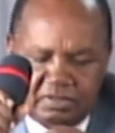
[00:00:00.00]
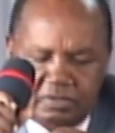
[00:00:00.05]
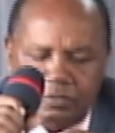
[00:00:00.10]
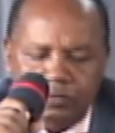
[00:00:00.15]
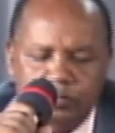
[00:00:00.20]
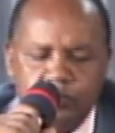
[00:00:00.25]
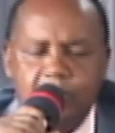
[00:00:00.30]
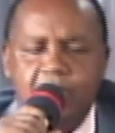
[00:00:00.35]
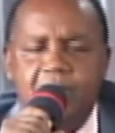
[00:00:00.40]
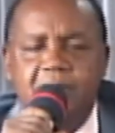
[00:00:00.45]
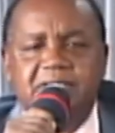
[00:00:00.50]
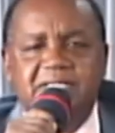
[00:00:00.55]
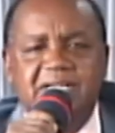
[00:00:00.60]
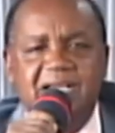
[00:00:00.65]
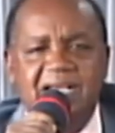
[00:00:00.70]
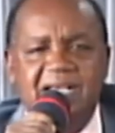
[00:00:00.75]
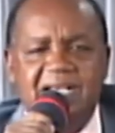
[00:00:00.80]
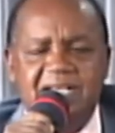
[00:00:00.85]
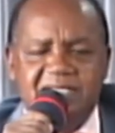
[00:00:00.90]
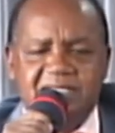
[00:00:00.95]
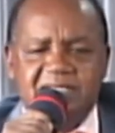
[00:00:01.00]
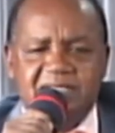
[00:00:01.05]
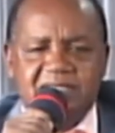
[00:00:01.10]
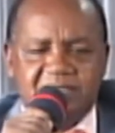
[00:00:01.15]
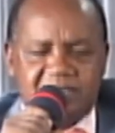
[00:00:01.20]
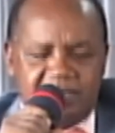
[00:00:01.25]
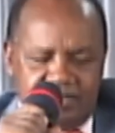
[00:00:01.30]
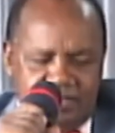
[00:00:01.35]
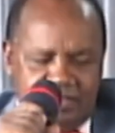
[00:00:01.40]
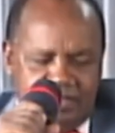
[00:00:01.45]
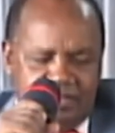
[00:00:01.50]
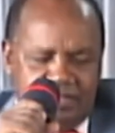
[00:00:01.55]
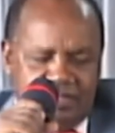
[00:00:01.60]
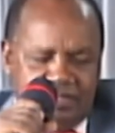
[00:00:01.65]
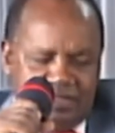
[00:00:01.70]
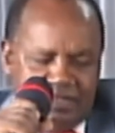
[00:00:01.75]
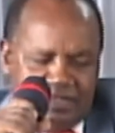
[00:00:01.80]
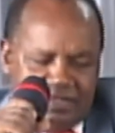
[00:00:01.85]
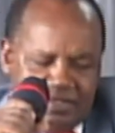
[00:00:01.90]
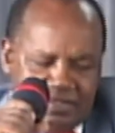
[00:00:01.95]
What is
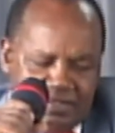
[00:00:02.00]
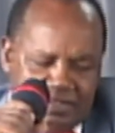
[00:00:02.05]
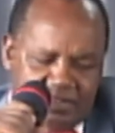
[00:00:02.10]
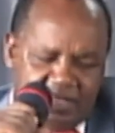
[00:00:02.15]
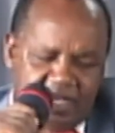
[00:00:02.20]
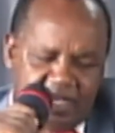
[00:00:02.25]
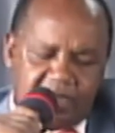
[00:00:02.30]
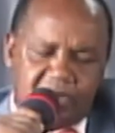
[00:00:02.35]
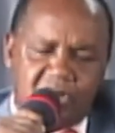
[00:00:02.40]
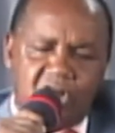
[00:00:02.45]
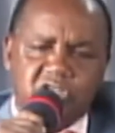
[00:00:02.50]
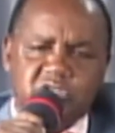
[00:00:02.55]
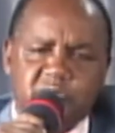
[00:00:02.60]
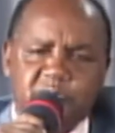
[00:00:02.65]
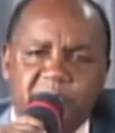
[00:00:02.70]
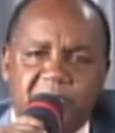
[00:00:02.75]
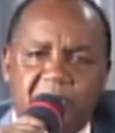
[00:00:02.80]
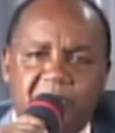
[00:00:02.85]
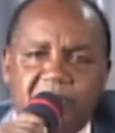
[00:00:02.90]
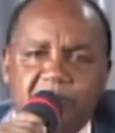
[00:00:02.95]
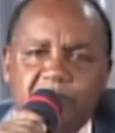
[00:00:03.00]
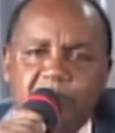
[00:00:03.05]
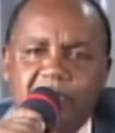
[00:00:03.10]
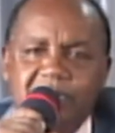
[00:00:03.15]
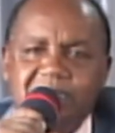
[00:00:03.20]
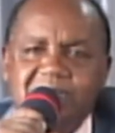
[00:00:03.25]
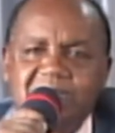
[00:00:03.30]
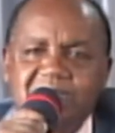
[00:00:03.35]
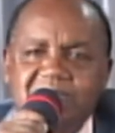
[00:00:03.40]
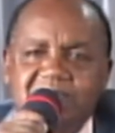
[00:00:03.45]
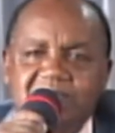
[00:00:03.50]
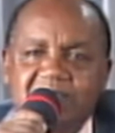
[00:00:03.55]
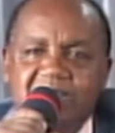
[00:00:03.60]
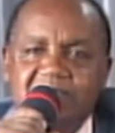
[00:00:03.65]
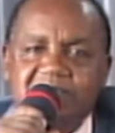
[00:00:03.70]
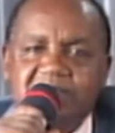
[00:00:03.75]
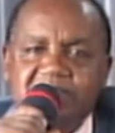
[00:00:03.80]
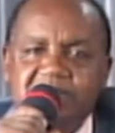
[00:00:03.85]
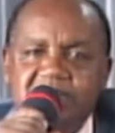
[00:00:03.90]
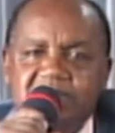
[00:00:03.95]
the gospel? What is
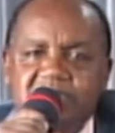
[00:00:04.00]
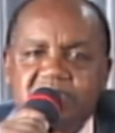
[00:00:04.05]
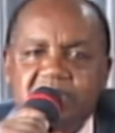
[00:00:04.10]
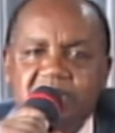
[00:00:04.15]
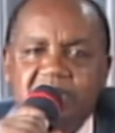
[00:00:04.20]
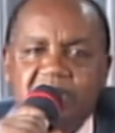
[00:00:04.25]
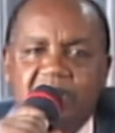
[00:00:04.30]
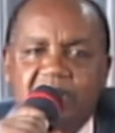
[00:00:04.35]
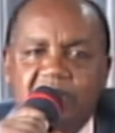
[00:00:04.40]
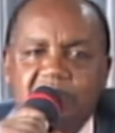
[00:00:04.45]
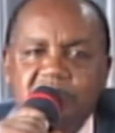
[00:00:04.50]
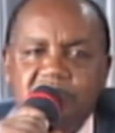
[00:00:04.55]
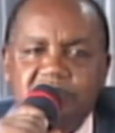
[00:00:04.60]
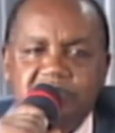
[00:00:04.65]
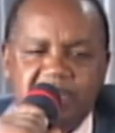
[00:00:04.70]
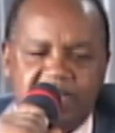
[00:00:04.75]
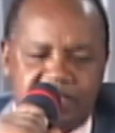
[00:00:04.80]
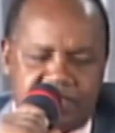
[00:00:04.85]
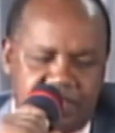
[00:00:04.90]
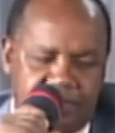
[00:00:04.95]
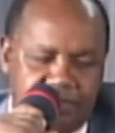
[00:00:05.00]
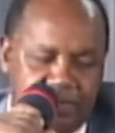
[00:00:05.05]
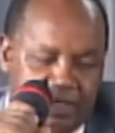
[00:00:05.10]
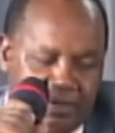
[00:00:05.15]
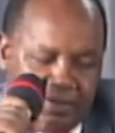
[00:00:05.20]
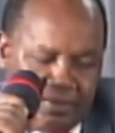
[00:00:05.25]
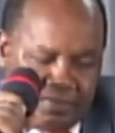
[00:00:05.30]
the teaching of Jezebel?